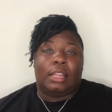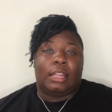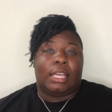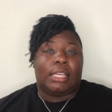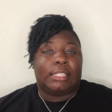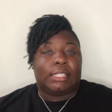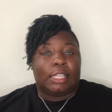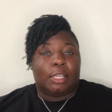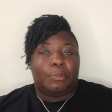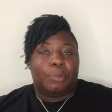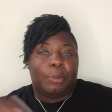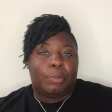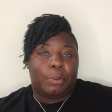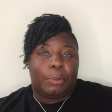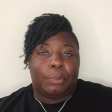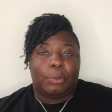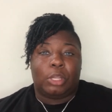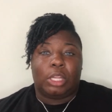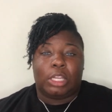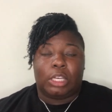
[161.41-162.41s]
they see people
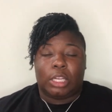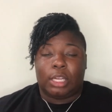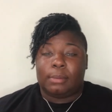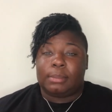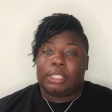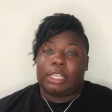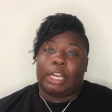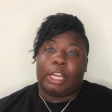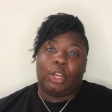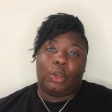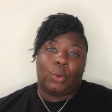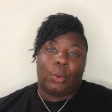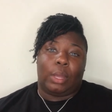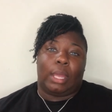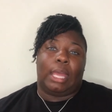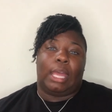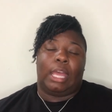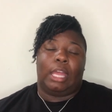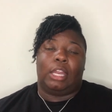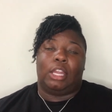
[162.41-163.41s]
pulling up so they go
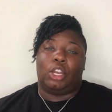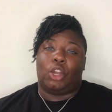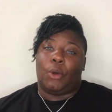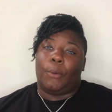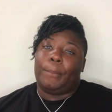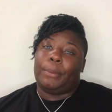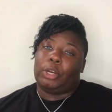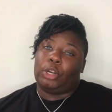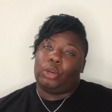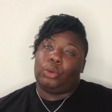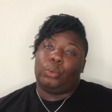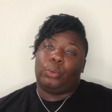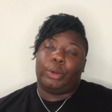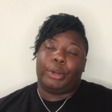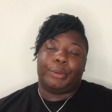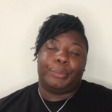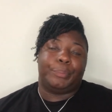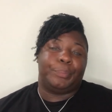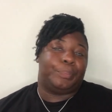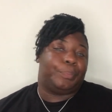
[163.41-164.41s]
ahead and open the door